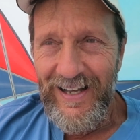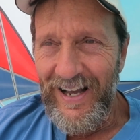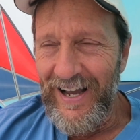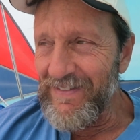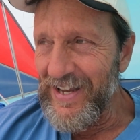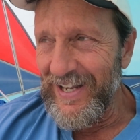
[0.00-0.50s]

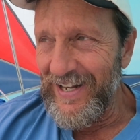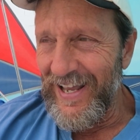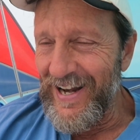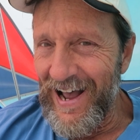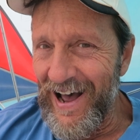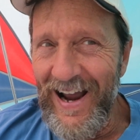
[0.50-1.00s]
I mean,
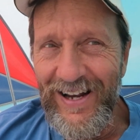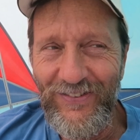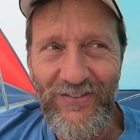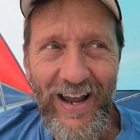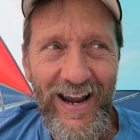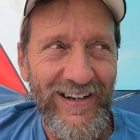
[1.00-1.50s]
in
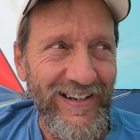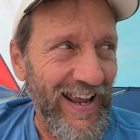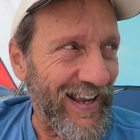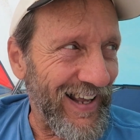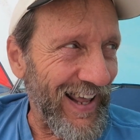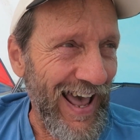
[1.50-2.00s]
hindsight,
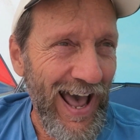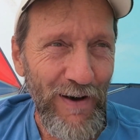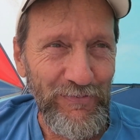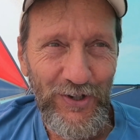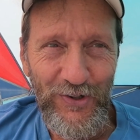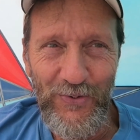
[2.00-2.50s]

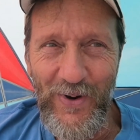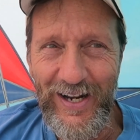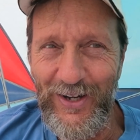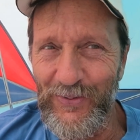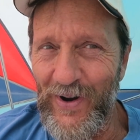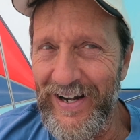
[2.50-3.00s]
after
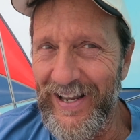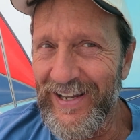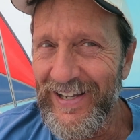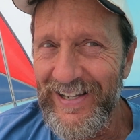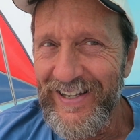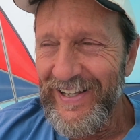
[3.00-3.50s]
twenty twenty,